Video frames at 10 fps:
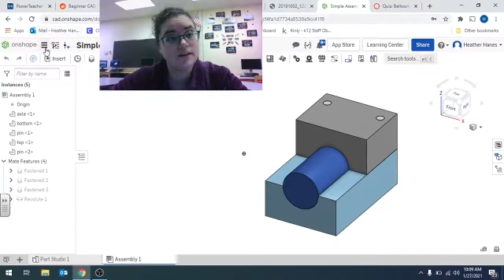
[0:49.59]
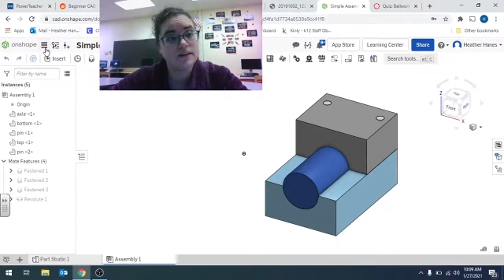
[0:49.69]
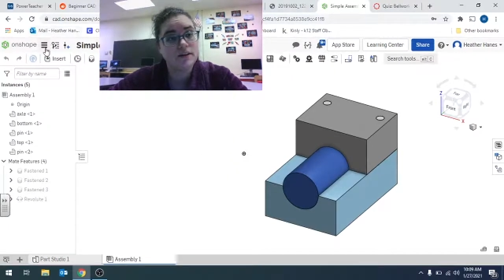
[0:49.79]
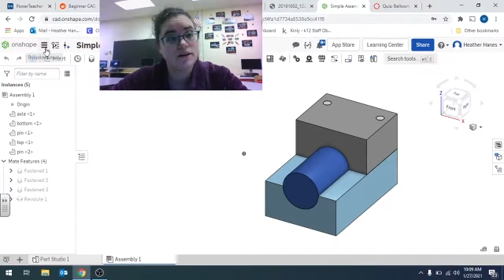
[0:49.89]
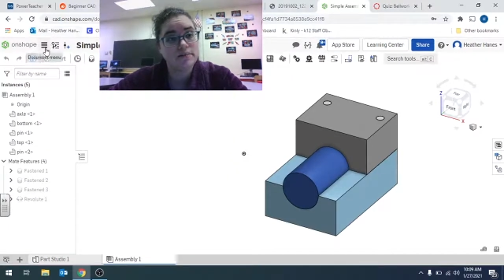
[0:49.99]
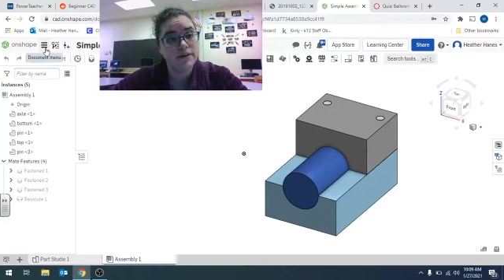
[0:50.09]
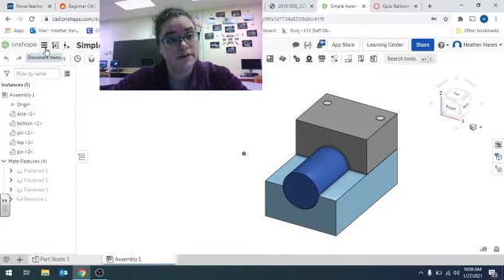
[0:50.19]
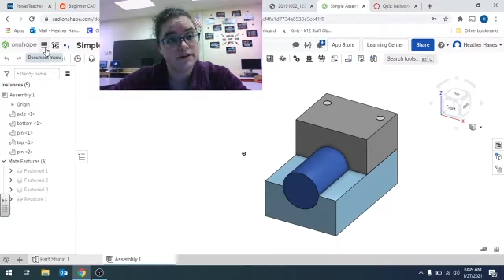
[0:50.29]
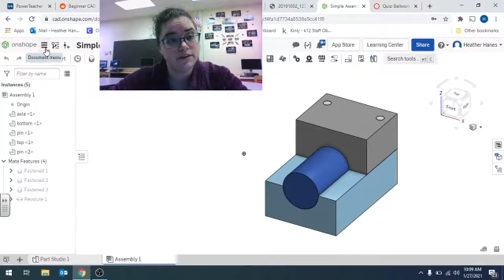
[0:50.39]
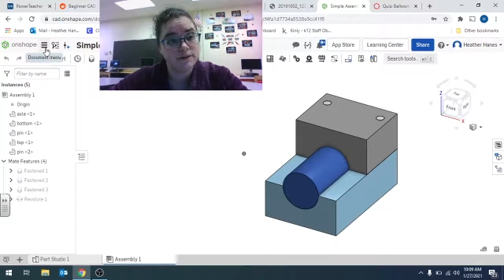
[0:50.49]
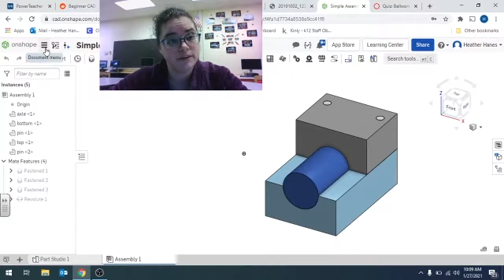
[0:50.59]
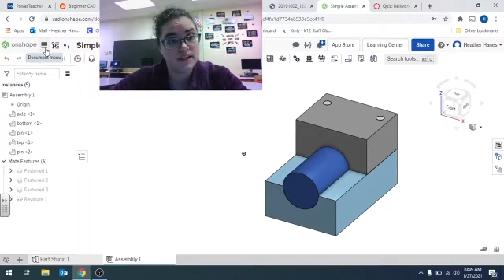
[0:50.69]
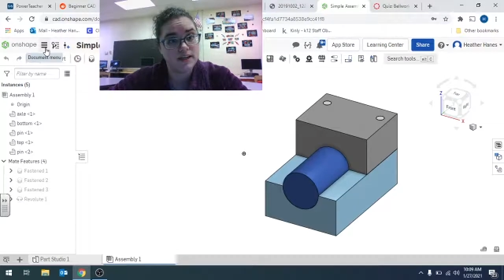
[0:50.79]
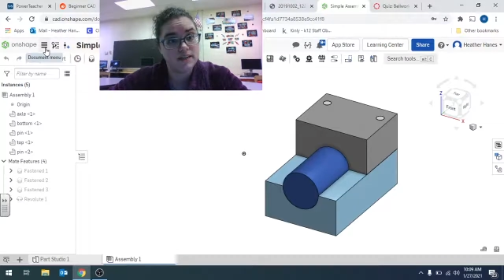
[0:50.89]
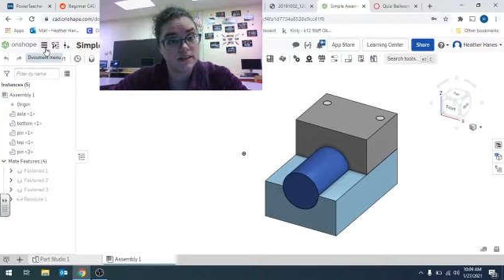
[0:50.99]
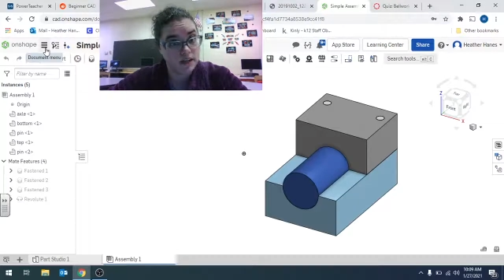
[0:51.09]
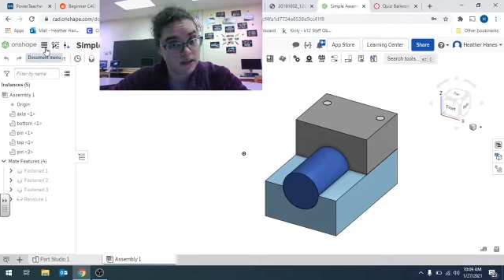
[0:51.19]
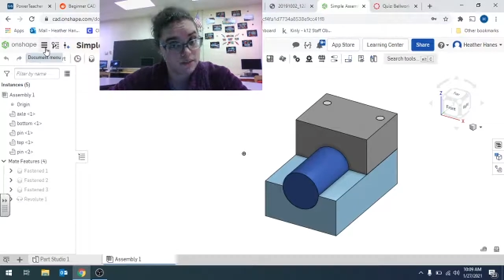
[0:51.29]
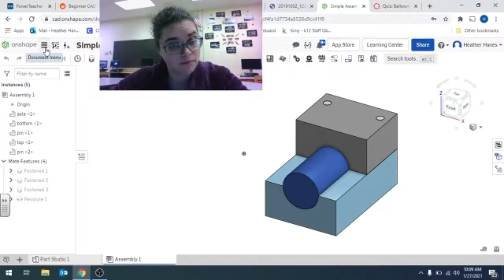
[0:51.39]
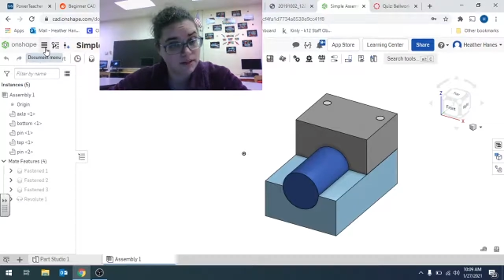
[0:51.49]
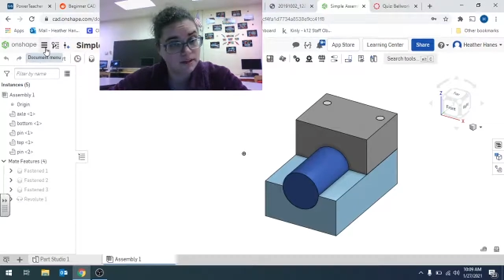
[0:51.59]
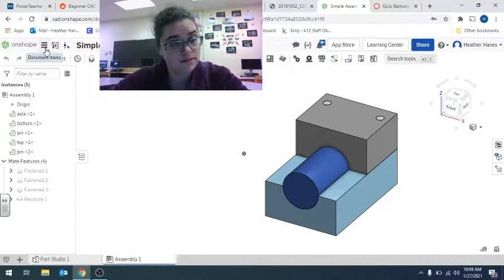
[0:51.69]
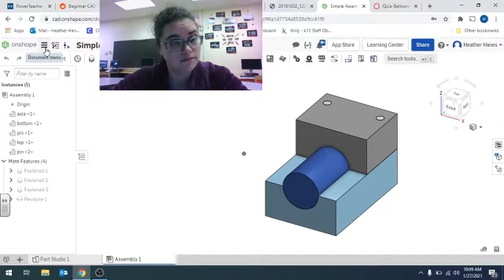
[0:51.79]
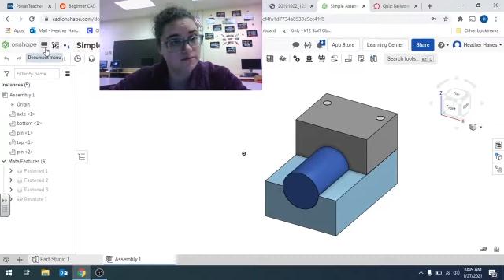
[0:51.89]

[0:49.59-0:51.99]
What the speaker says: Go up here to the 3 lines document menu